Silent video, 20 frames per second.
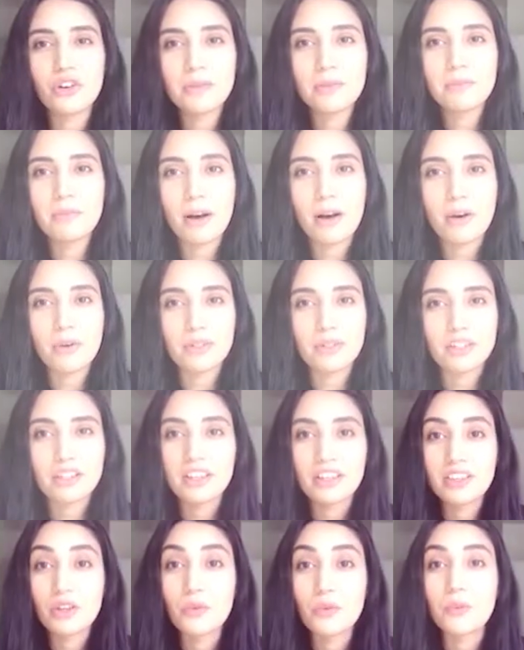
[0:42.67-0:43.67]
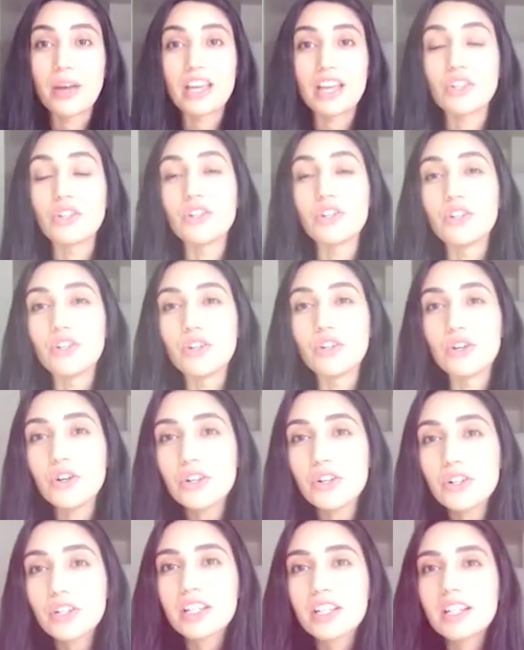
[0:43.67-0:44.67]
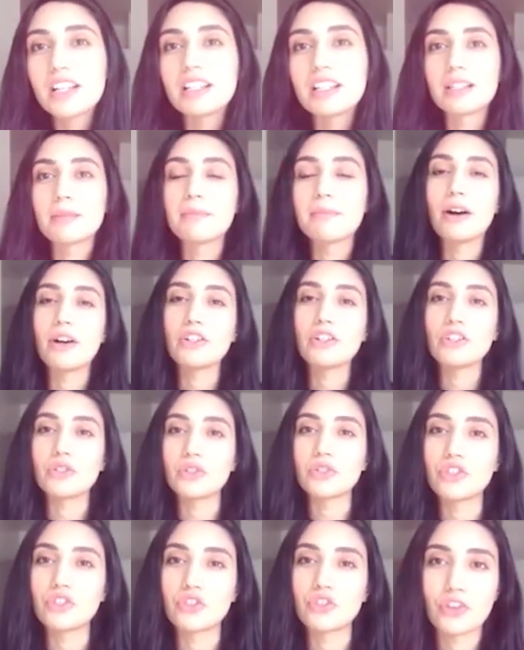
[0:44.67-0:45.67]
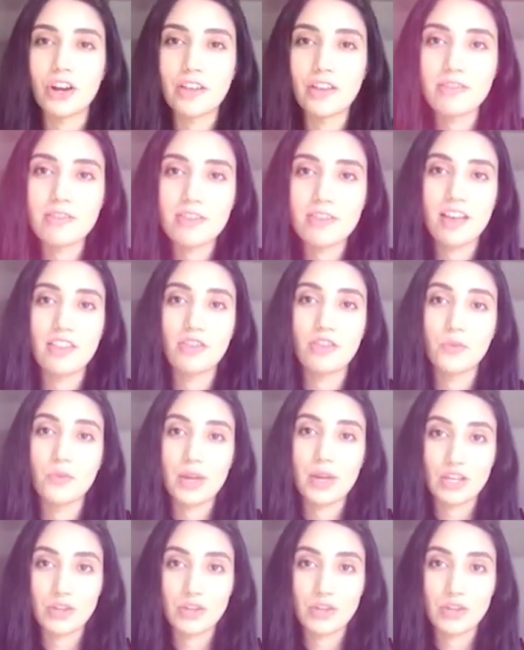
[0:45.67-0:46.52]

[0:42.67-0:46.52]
about the way you look. It's about your strength and the way